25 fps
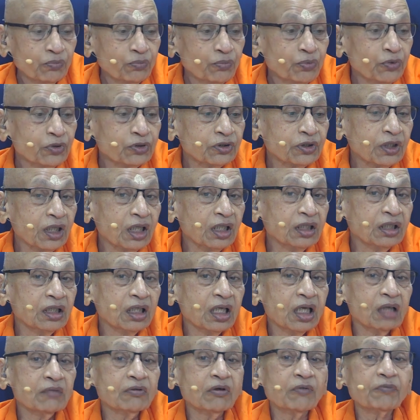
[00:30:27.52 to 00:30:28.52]
Putra de
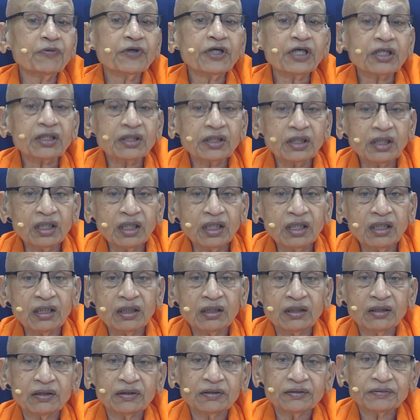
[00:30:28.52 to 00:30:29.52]
Labha
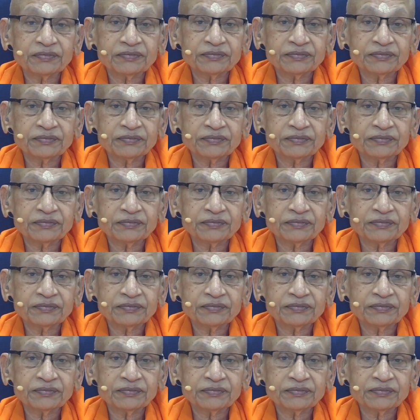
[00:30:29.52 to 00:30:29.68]
Pekshaya,